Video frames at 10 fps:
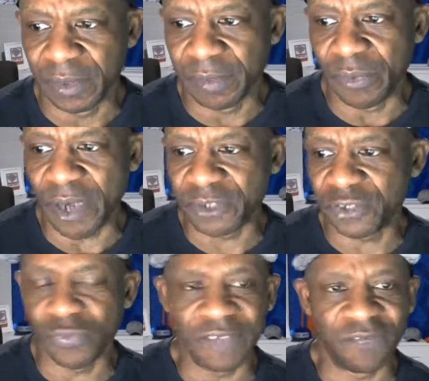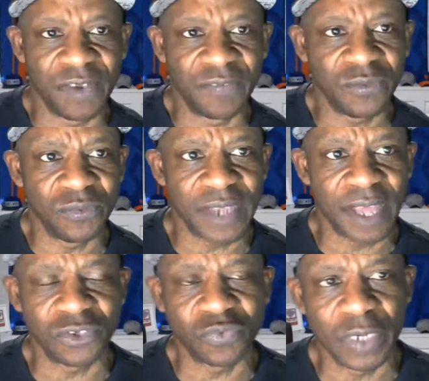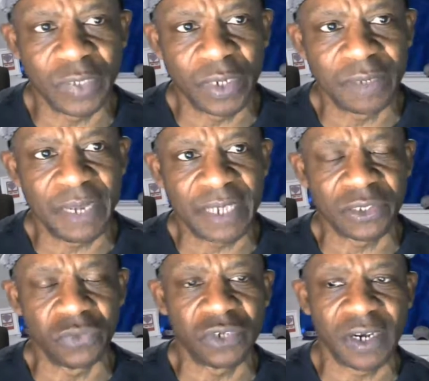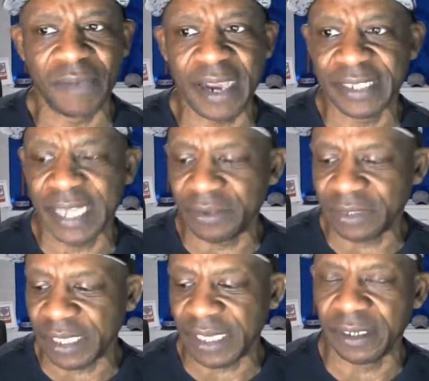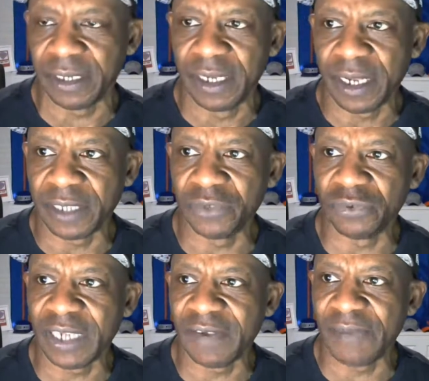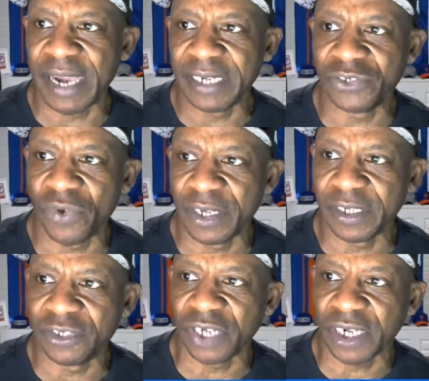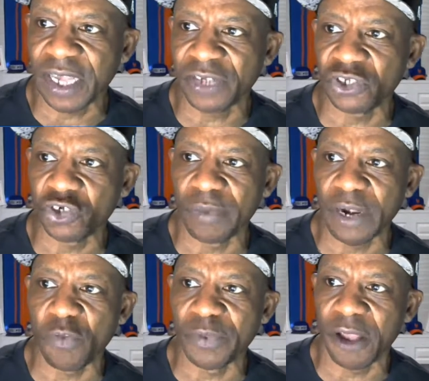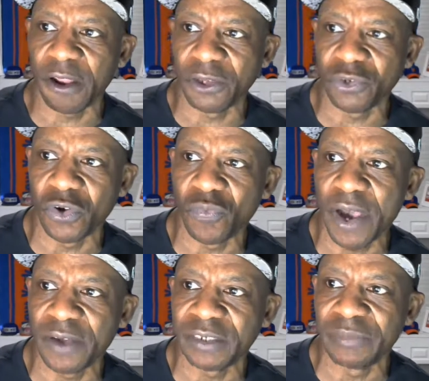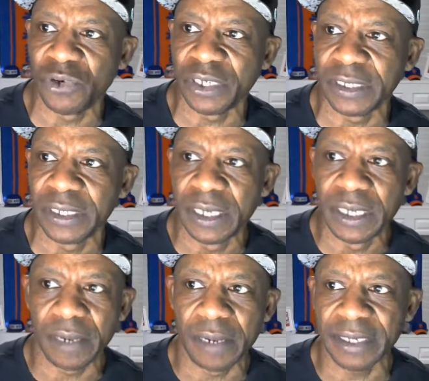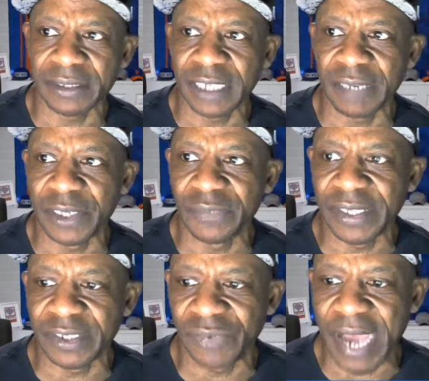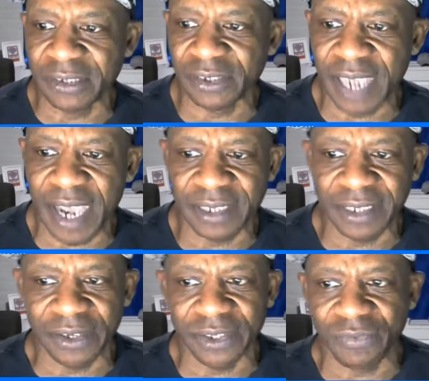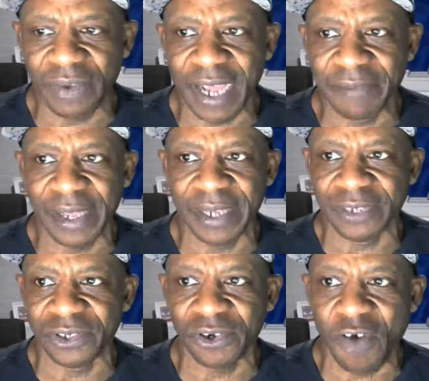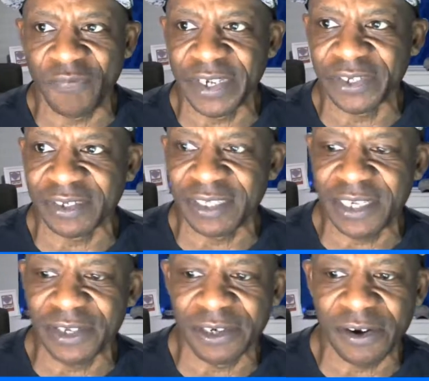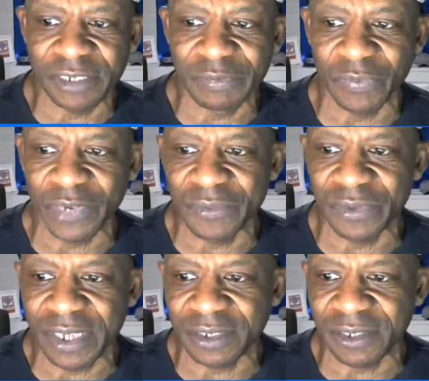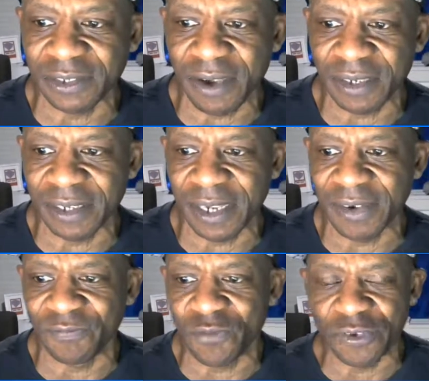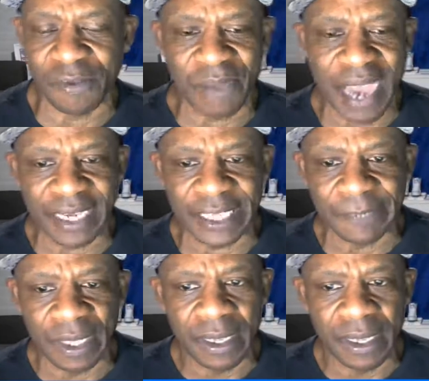March 25th, 2021, man. Salute to everybody out there. Salute to everybody joining in, checking out the show, man. I hope y'all are doing well this morning. Like I said, man, you ready to ride and shine to get on your grind, man. Get your coffee, get your tea, your nourishment, whatever you need to start the day to fuel your body.